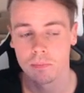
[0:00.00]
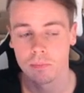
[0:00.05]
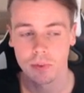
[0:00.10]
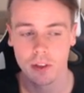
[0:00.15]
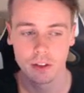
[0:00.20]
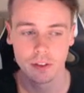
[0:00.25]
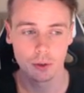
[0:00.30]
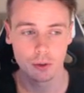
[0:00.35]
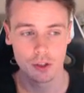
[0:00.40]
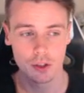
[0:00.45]

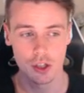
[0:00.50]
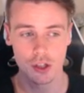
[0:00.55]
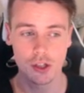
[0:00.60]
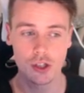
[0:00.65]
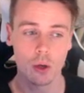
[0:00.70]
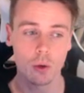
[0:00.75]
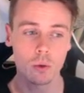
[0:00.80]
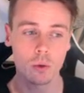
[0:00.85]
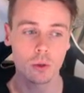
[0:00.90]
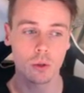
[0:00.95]
There's a
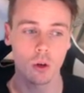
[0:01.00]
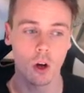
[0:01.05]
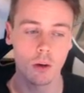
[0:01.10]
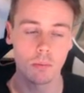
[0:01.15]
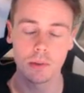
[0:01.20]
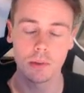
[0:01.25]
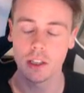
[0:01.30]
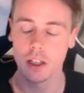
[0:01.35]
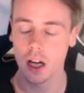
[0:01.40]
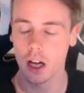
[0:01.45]
zone drop,
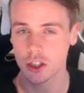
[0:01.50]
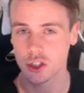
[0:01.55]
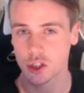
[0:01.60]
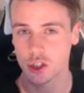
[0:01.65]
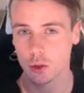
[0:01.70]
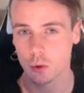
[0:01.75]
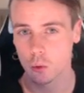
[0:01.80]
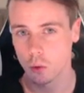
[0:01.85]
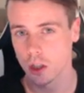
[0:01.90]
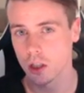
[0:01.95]
the
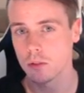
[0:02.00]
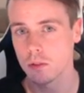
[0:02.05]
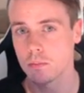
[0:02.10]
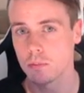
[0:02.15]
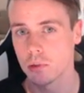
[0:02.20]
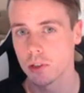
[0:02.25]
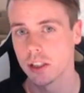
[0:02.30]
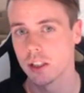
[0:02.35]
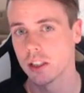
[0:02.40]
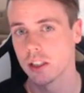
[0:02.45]
Ashen
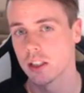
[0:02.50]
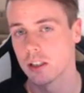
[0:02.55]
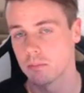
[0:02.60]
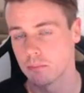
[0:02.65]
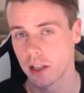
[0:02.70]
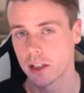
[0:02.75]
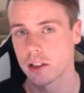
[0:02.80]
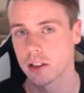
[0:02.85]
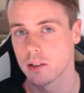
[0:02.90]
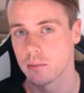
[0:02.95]
Whelpling
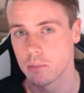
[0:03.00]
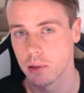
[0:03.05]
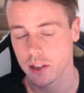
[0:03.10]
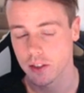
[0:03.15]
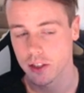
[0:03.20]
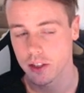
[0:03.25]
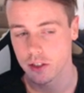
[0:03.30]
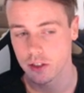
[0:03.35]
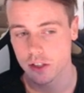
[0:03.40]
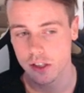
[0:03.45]
battle pet
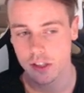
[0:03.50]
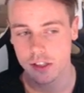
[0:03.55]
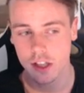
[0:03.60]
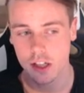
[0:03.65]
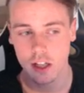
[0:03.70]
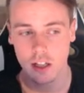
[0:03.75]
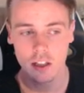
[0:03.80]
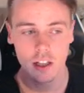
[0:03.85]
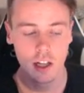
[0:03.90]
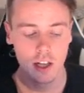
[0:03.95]
that you can
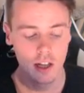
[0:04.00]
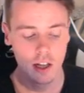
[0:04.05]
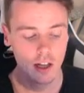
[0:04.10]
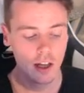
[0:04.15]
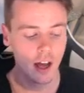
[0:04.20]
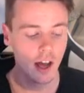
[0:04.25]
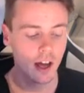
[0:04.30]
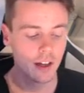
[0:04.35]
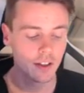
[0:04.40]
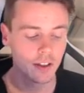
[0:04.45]
sell,
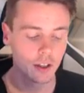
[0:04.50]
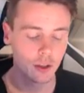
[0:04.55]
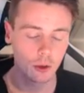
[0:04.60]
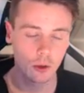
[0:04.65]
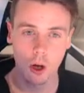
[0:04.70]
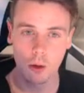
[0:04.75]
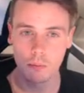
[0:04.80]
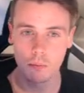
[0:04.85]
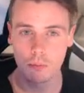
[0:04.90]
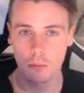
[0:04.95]
and they
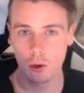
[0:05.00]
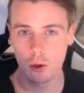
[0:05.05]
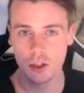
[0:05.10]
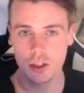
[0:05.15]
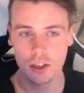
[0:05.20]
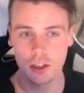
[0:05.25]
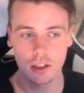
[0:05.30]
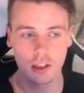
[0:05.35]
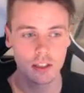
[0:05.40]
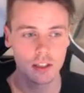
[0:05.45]
drop
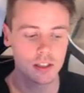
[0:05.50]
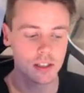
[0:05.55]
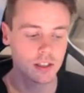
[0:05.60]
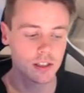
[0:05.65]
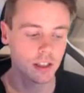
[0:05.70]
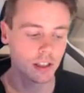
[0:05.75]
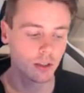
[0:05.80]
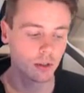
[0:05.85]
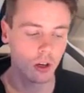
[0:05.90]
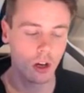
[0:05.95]
Merciless,
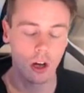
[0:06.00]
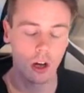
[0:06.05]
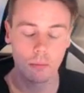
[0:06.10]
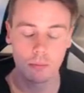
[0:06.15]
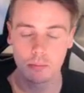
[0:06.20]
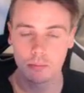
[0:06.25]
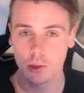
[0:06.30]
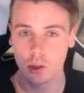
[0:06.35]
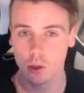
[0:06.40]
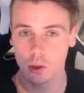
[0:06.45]
they
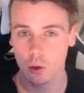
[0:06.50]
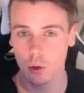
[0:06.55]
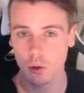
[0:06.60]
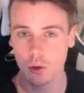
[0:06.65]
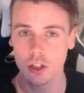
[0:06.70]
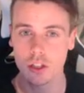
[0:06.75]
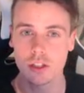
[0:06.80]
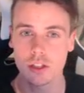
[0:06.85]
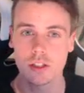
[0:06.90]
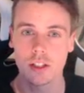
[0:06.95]
drop
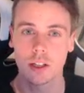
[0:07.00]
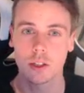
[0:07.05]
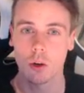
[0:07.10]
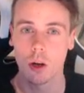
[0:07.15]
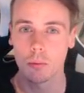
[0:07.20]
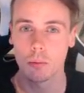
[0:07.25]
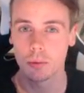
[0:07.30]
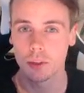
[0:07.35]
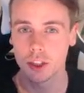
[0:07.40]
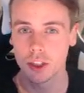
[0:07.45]
Glorious, they
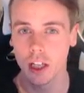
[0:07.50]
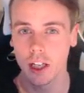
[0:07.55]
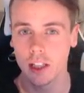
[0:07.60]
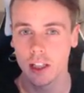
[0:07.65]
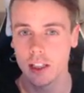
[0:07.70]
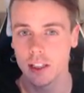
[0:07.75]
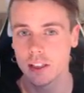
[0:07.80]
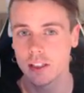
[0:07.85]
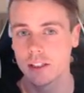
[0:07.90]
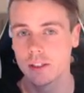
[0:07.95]
drop
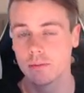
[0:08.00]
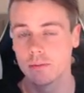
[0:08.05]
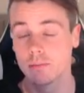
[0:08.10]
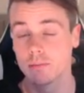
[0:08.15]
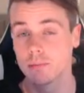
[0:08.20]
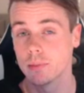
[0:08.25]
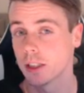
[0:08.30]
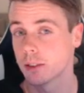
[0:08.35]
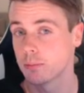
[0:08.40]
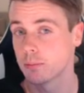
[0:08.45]
Jade,
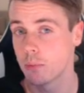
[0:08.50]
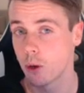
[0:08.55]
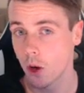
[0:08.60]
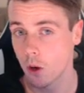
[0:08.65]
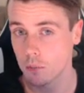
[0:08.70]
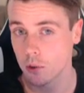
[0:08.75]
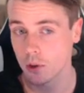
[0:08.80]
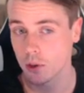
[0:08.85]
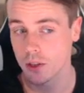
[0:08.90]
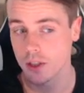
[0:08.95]
like
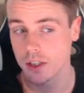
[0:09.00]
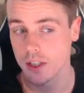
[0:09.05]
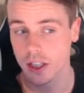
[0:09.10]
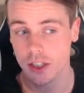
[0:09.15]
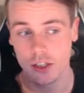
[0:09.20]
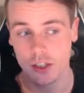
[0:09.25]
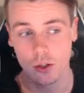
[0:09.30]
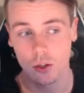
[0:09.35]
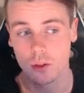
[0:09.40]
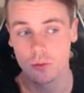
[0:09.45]
Poplar
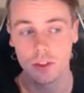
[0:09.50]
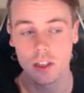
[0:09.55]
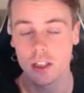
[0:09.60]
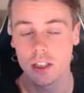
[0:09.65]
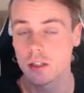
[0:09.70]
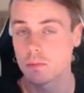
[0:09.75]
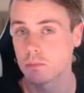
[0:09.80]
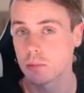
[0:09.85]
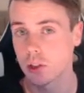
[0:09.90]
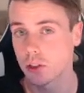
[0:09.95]
sets, all of these,
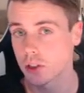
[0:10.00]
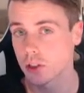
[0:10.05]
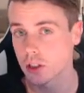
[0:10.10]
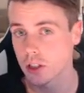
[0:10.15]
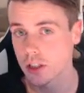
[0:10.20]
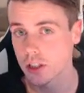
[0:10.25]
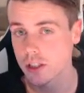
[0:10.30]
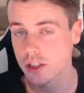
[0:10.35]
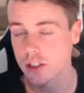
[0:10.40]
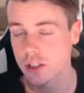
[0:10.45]

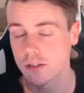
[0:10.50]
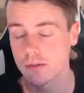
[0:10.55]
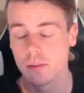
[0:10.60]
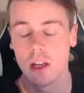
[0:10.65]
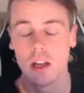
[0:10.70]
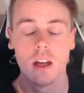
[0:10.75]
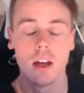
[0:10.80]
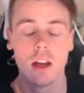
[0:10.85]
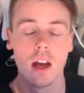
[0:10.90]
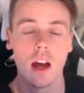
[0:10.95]
Bloodlust,
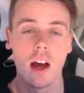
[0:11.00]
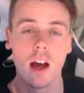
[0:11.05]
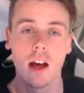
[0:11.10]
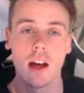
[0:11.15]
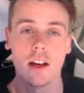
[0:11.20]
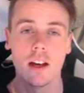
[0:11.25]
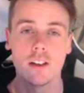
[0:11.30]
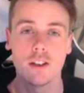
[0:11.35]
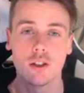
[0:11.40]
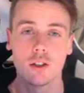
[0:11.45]

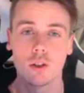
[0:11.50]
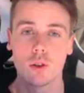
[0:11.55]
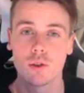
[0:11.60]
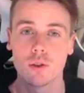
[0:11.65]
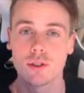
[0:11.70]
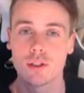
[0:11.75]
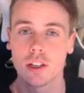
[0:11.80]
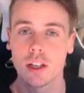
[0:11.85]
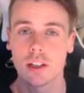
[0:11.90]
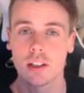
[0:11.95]
and you can
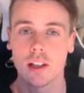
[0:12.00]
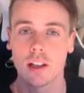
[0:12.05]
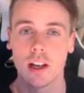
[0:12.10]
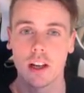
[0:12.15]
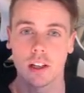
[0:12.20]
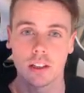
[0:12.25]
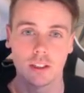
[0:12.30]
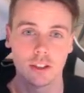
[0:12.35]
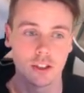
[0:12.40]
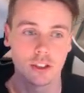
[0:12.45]
also get
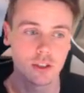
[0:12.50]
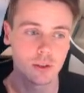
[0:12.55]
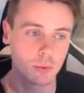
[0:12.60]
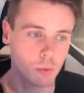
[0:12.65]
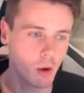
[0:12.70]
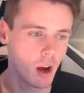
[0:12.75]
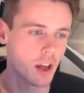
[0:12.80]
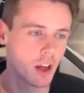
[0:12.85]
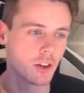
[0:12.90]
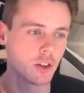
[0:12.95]
like just
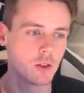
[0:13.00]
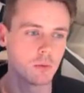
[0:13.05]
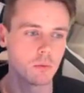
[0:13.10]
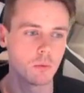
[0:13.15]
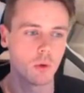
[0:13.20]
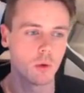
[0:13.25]
random